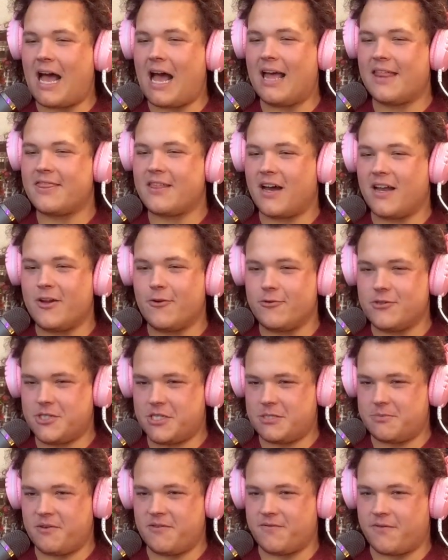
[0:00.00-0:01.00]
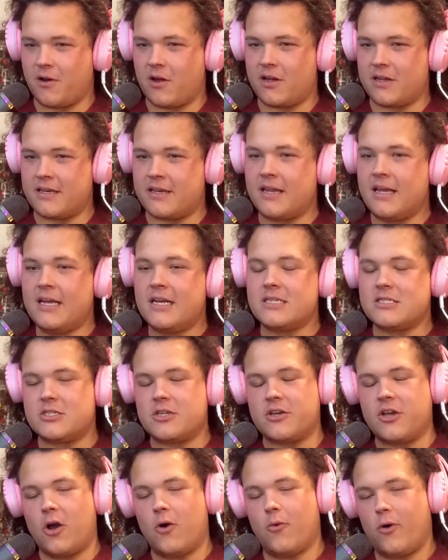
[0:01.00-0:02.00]
I thought it would just be fun
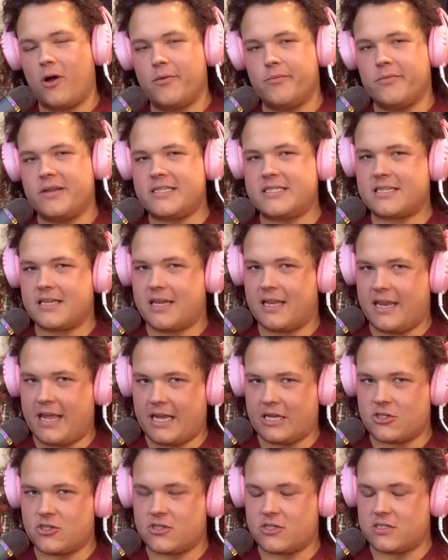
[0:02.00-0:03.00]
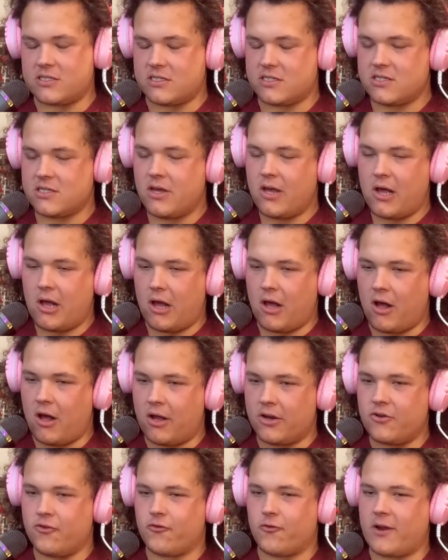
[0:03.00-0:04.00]
to go on misconnections
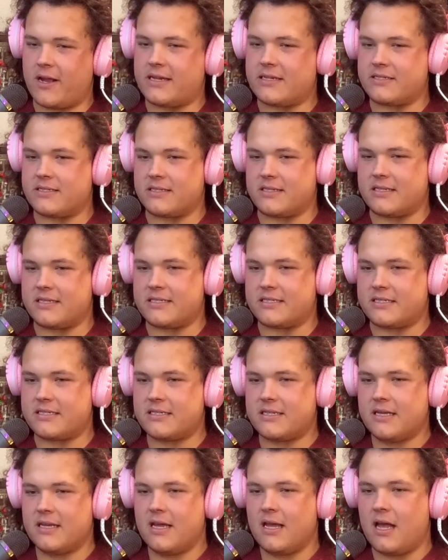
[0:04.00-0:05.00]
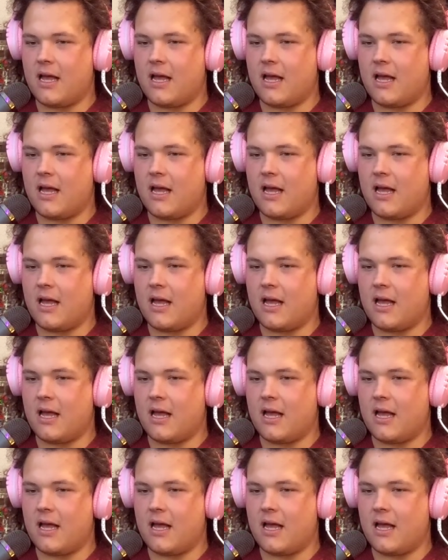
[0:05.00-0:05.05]
on Craigslist